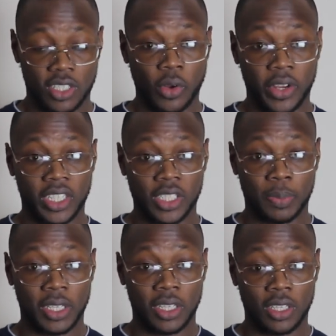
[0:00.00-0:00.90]
Historically
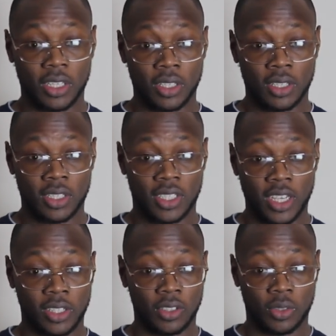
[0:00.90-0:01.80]
speaking,
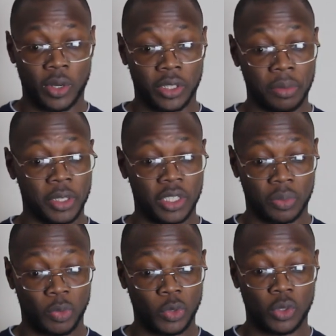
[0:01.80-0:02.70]
states were the
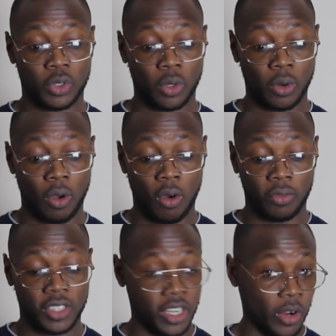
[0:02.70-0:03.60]
biggest producer
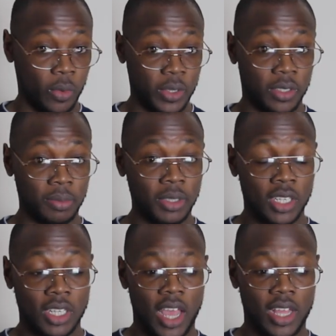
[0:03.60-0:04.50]
of terrorism
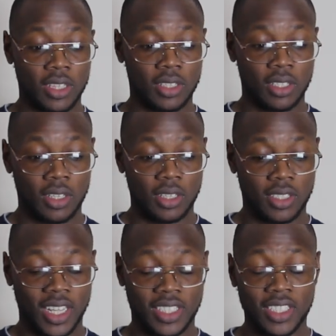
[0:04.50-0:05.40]
and
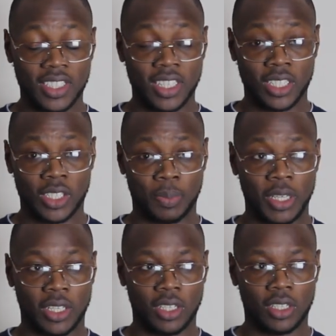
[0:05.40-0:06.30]
statistically
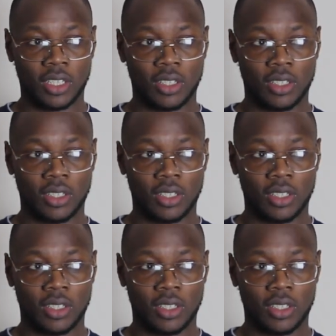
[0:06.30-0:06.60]
speaking,